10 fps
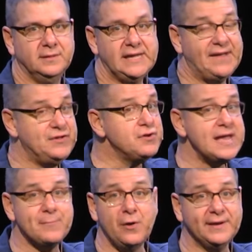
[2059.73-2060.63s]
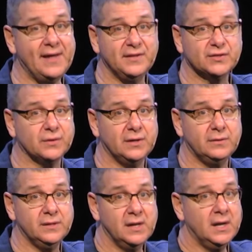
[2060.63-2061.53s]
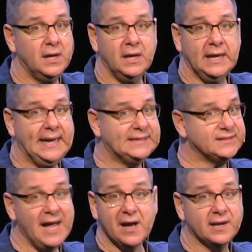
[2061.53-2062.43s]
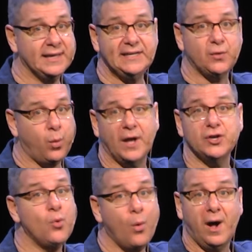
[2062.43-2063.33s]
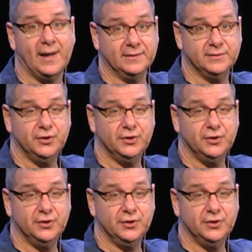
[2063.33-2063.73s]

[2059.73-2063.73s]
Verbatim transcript: If you keep going down this road, it's not going to lead to what you want.